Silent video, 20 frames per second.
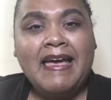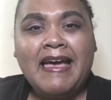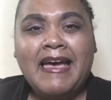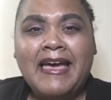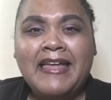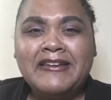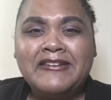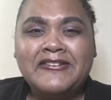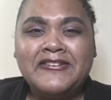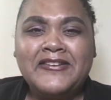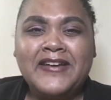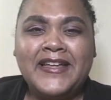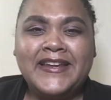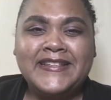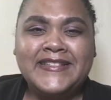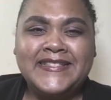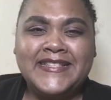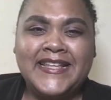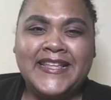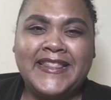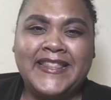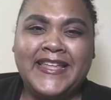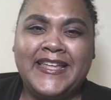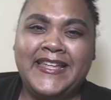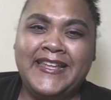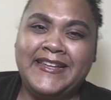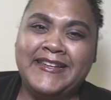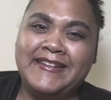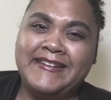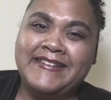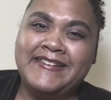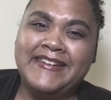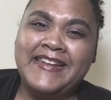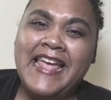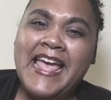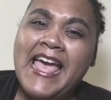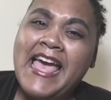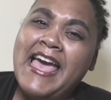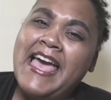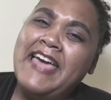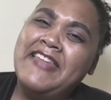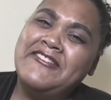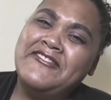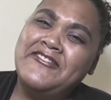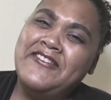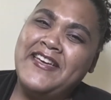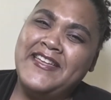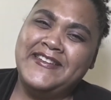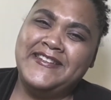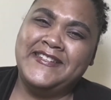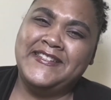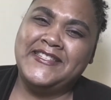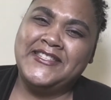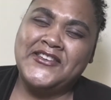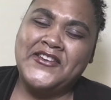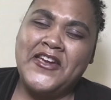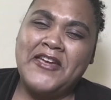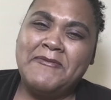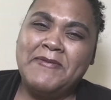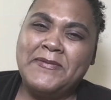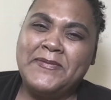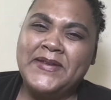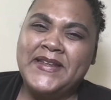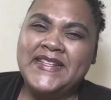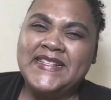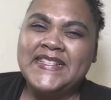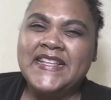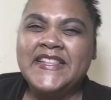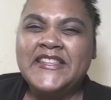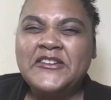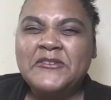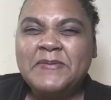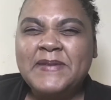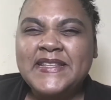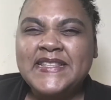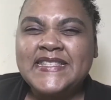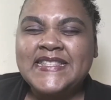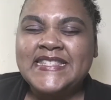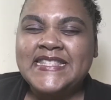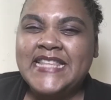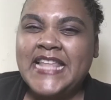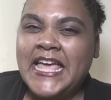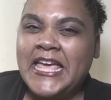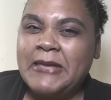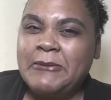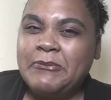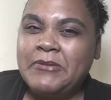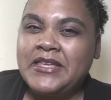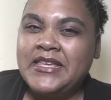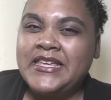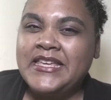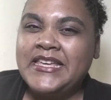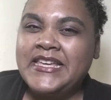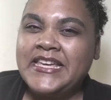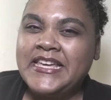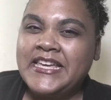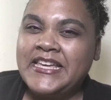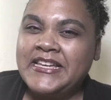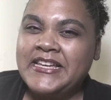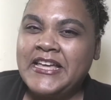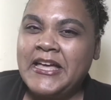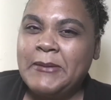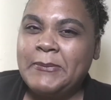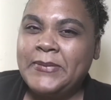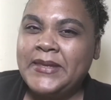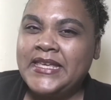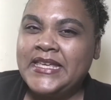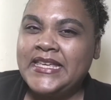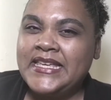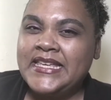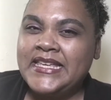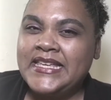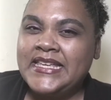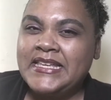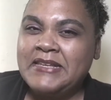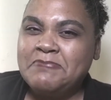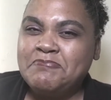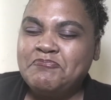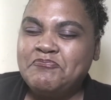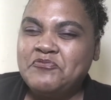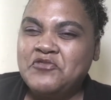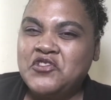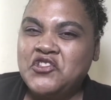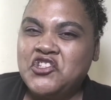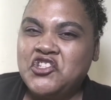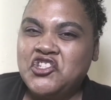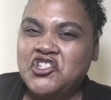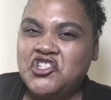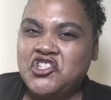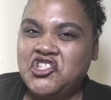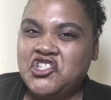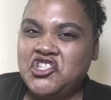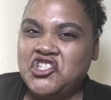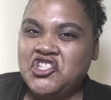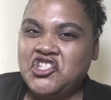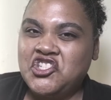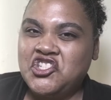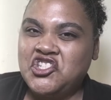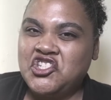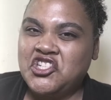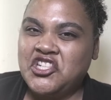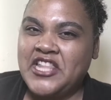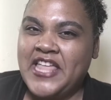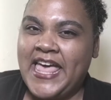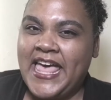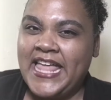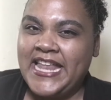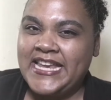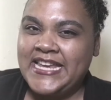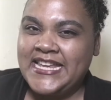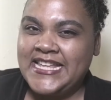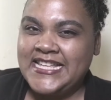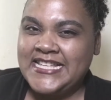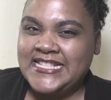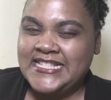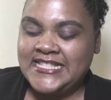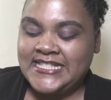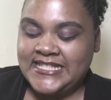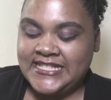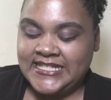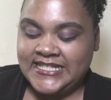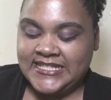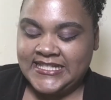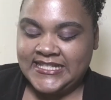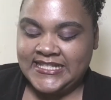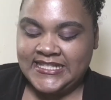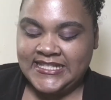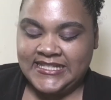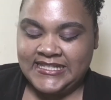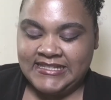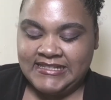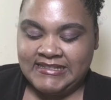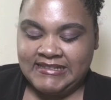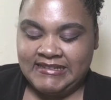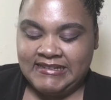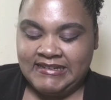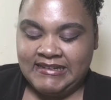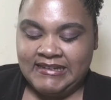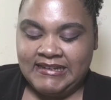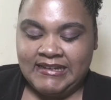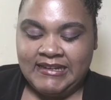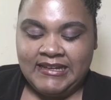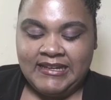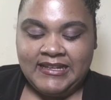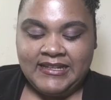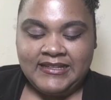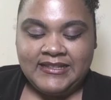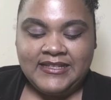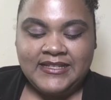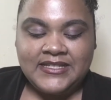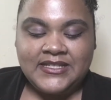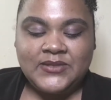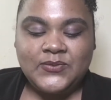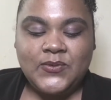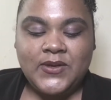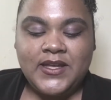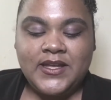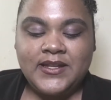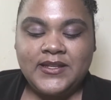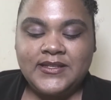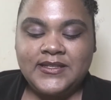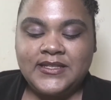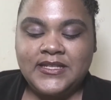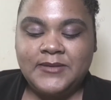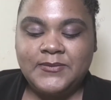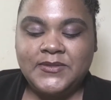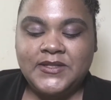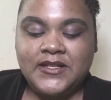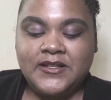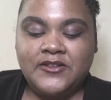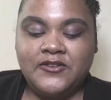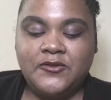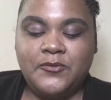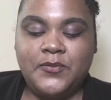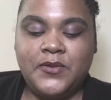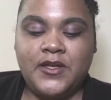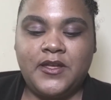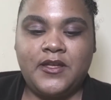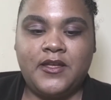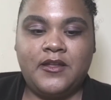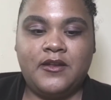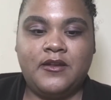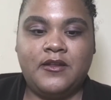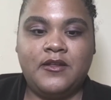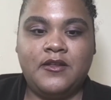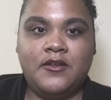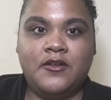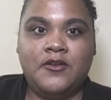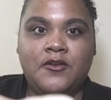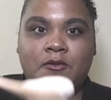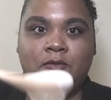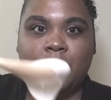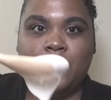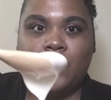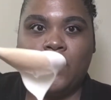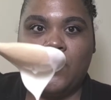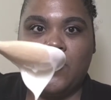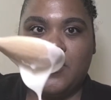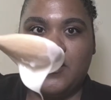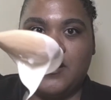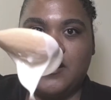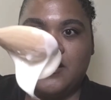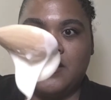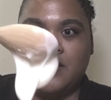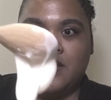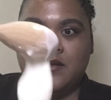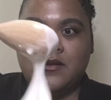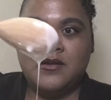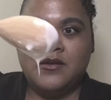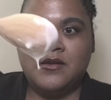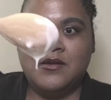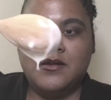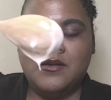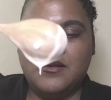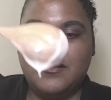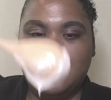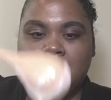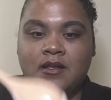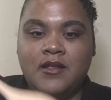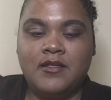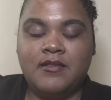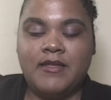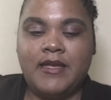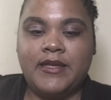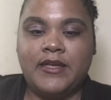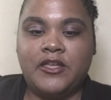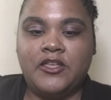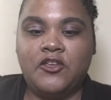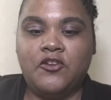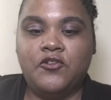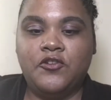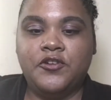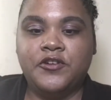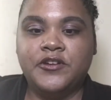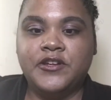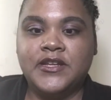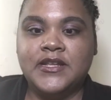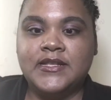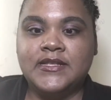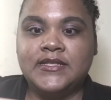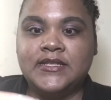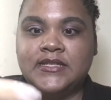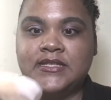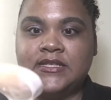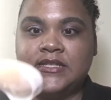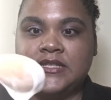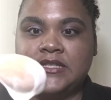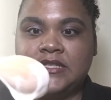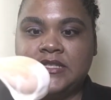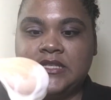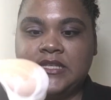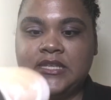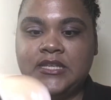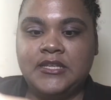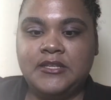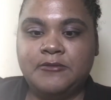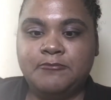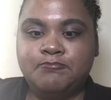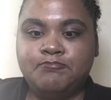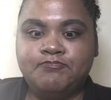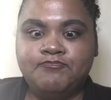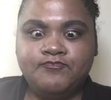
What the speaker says: I don't know how to say that. I don't know how to describe it, but it's a little bit slimy, gummy, gelatinous. This one seems a little bit more like a yogurt consistency.